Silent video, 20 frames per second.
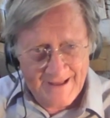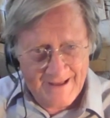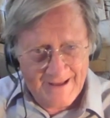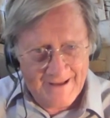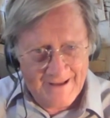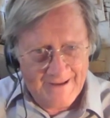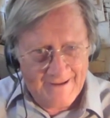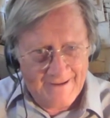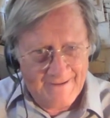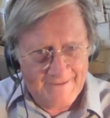
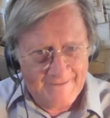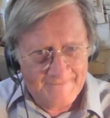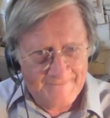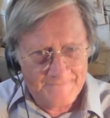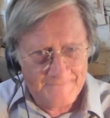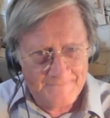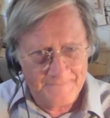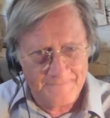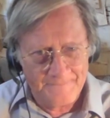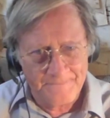
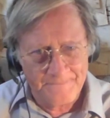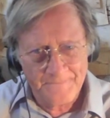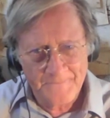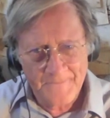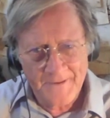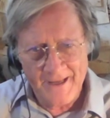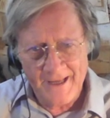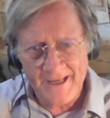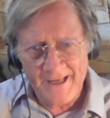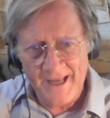Um,
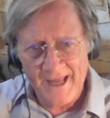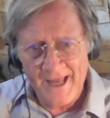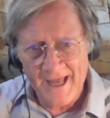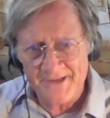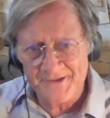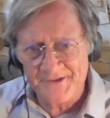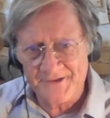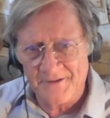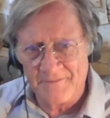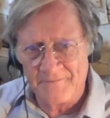he
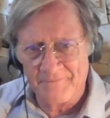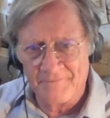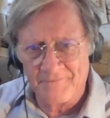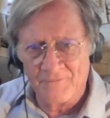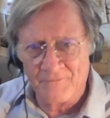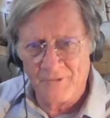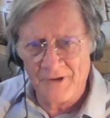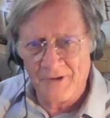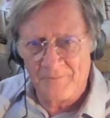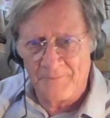had some
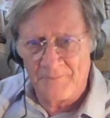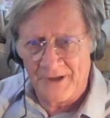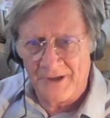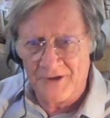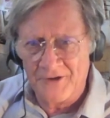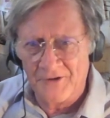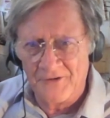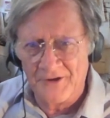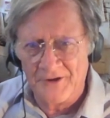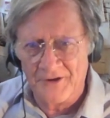real
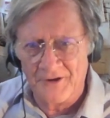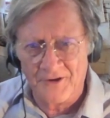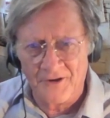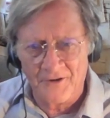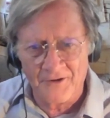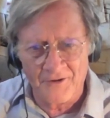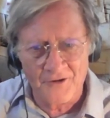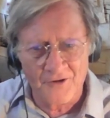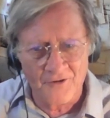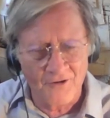
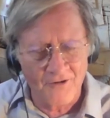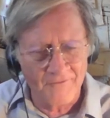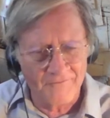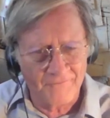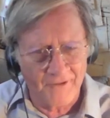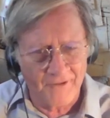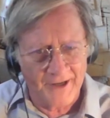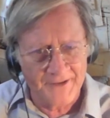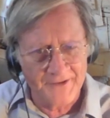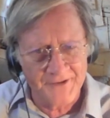peculiar
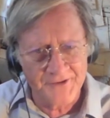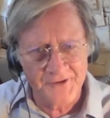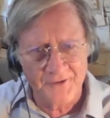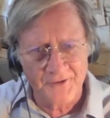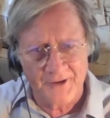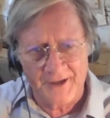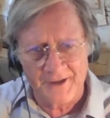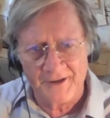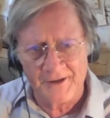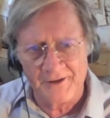girlfriends
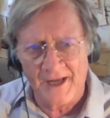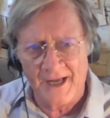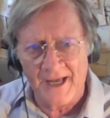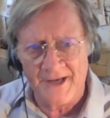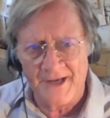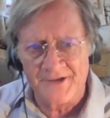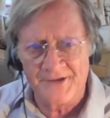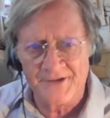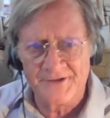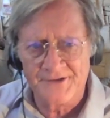during the
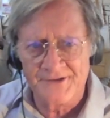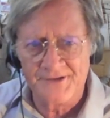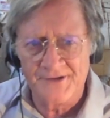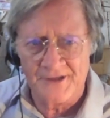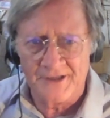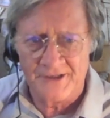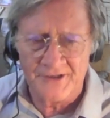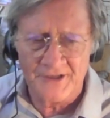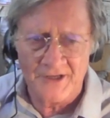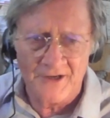last
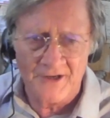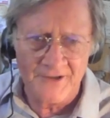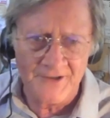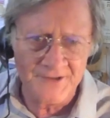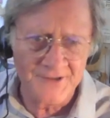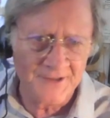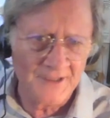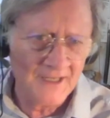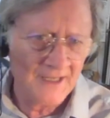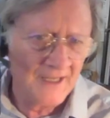six
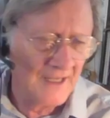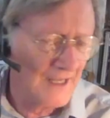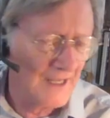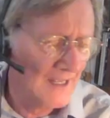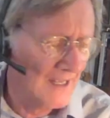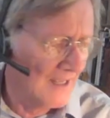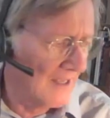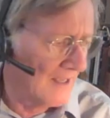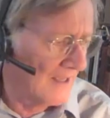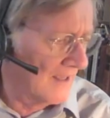years,
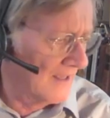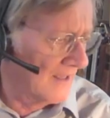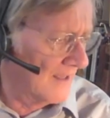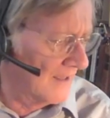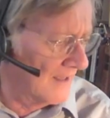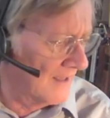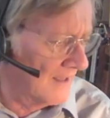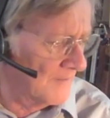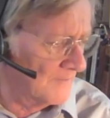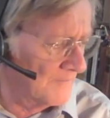
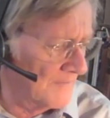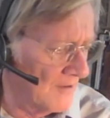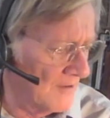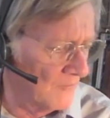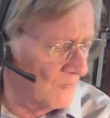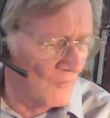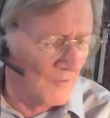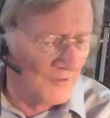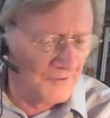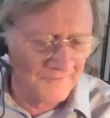
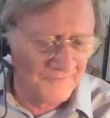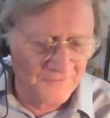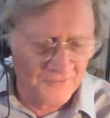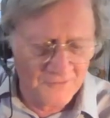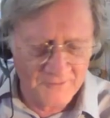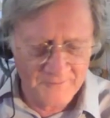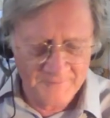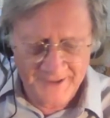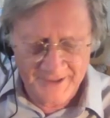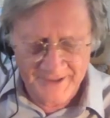about one of
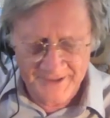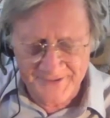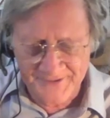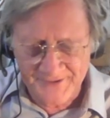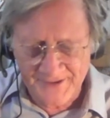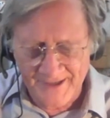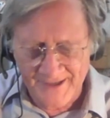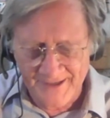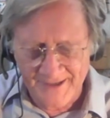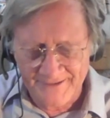whom he
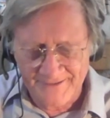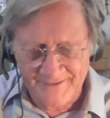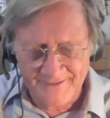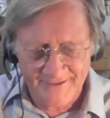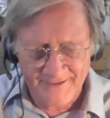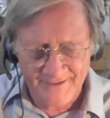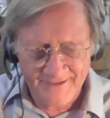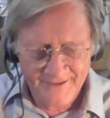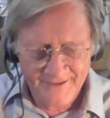said,